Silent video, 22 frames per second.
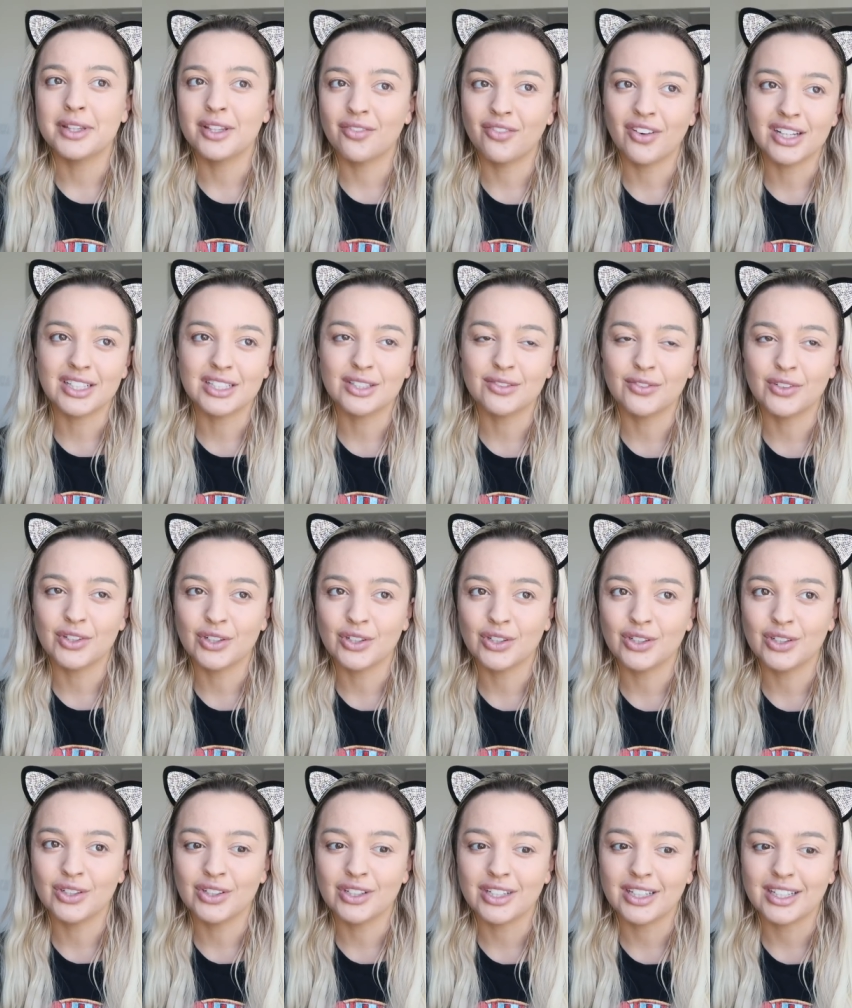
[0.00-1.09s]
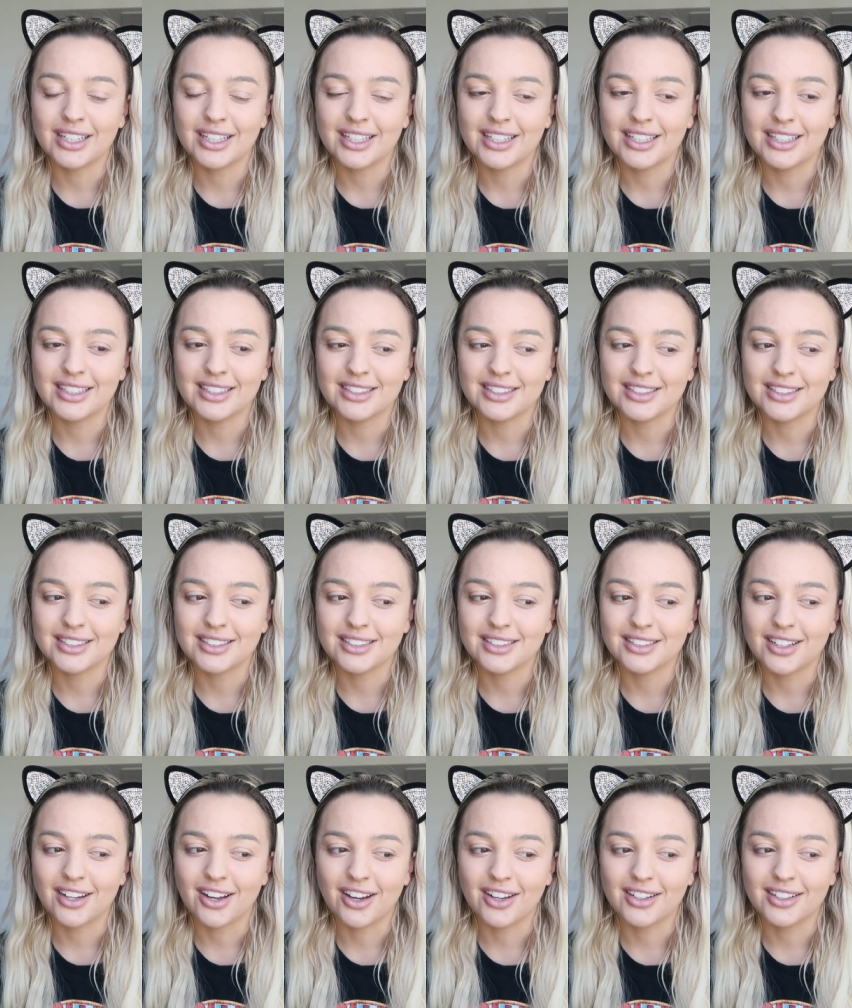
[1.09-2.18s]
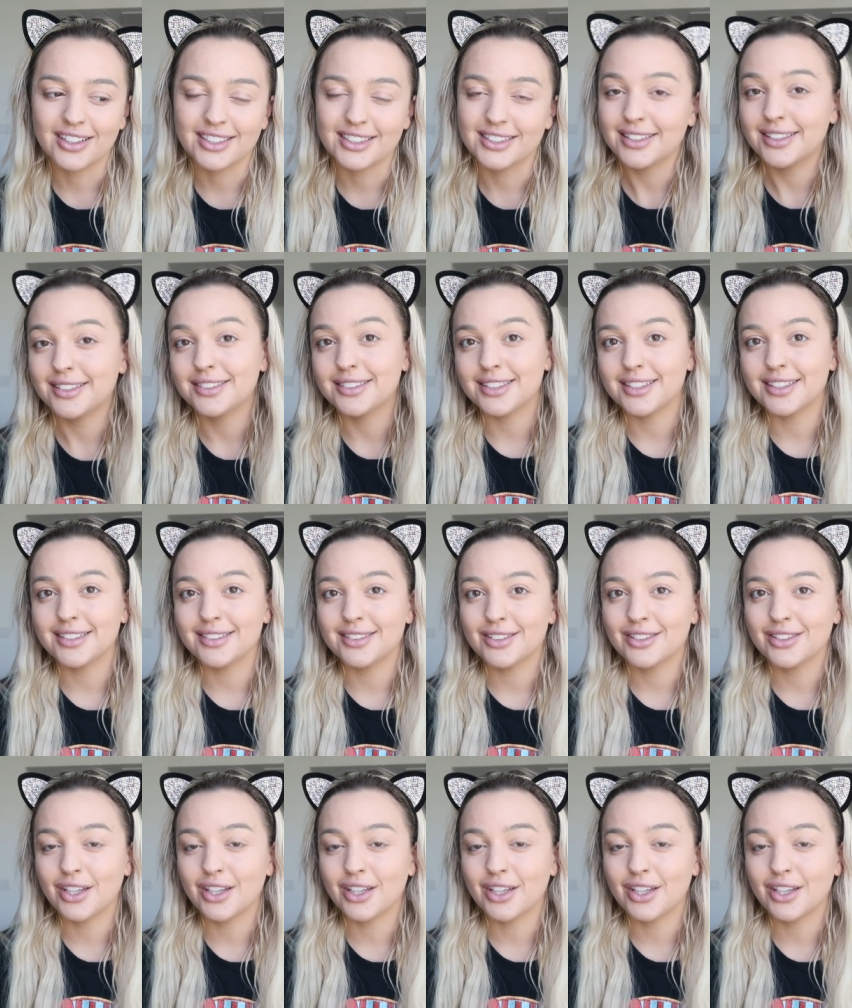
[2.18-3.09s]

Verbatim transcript: but the festival is non-existent.